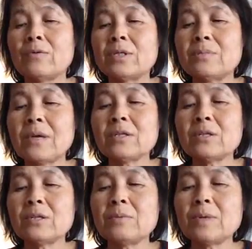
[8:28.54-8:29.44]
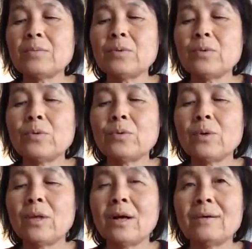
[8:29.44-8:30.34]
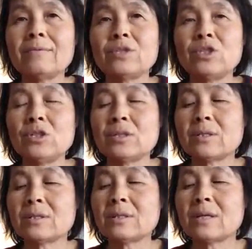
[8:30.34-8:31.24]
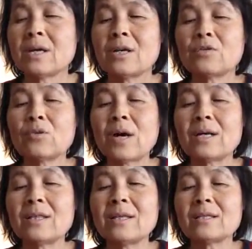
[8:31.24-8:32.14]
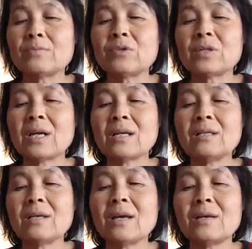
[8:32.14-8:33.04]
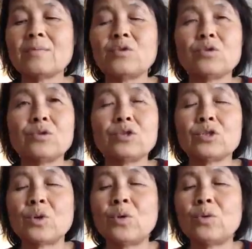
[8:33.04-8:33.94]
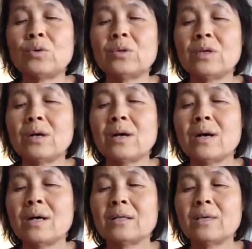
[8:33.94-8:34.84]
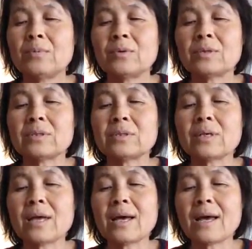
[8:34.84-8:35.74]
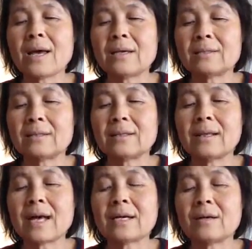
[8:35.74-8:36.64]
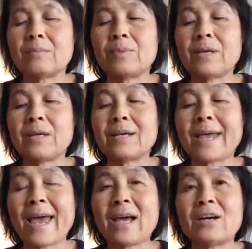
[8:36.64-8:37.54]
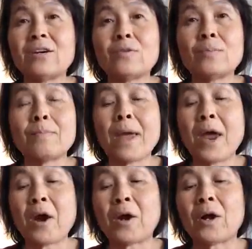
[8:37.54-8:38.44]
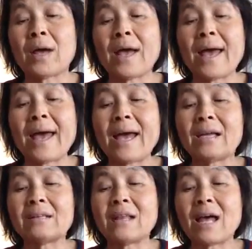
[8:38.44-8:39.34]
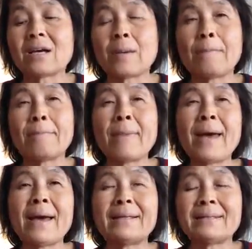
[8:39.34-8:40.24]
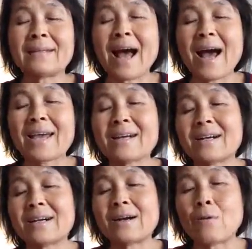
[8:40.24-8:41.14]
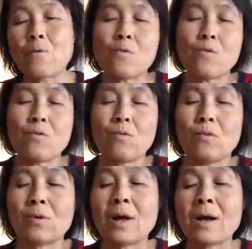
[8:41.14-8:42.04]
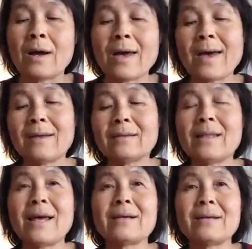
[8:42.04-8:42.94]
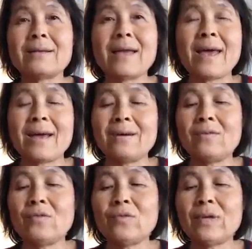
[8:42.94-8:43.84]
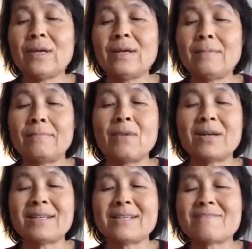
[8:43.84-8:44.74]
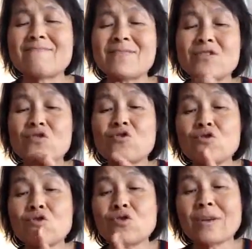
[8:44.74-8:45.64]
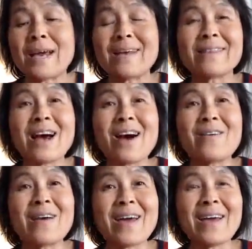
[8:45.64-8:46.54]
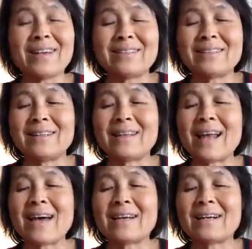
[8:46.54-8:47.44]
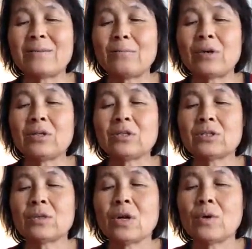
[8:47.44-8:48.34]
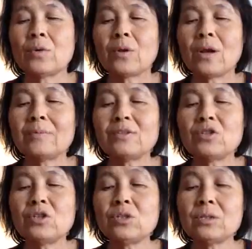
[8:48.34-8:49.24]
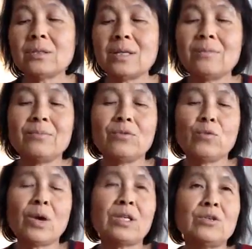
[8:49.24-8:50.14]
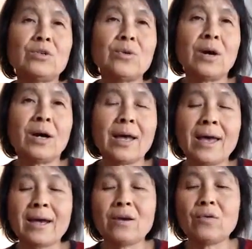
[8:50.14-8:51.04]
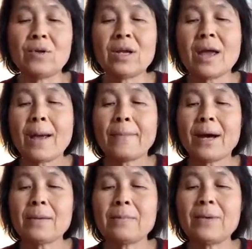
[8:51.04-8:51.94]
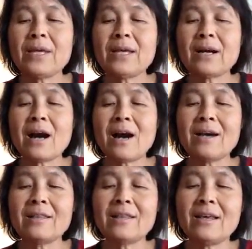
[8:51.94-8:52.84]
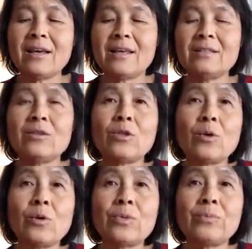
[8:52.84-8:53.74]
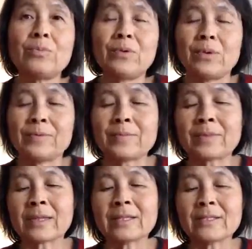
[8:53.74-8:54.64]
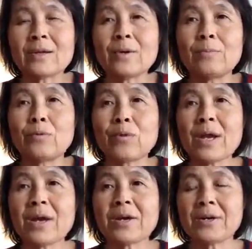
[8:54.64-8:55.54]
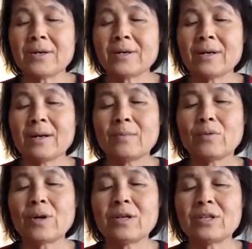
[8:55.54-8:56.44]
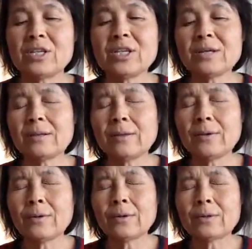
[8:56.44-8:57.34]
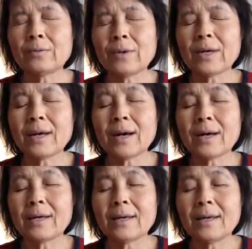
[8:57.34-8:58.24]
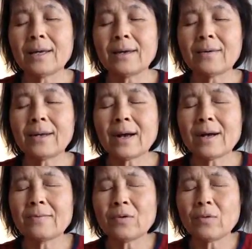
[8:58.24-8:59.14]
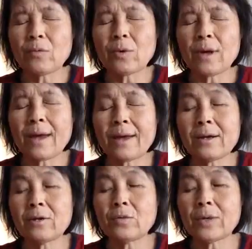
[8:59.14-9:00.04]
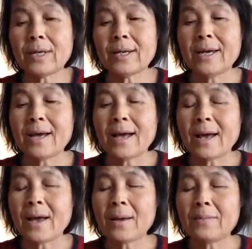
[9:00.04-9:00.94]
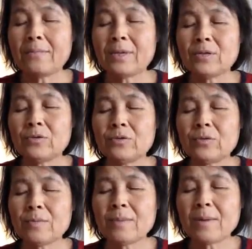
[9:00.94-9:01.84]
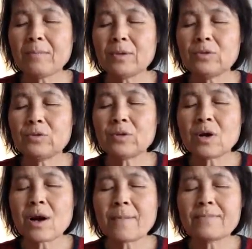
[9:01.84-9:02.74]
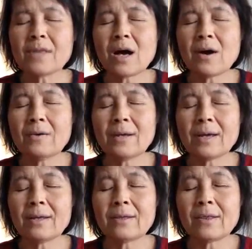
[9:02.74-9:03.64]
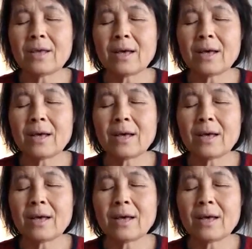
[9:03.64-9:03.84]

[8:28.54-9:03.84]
especially people who love Jesus. Try this pretend game to show the difference act like a big angry bear act like a mad tiger, Ooh. act like an angry monkey. Now act like a person who loves Jesus even when you are angry by being kind and thoughtful. So prayer, prayer, dear Lord, when I and I'm angry, help me to remember to calm down and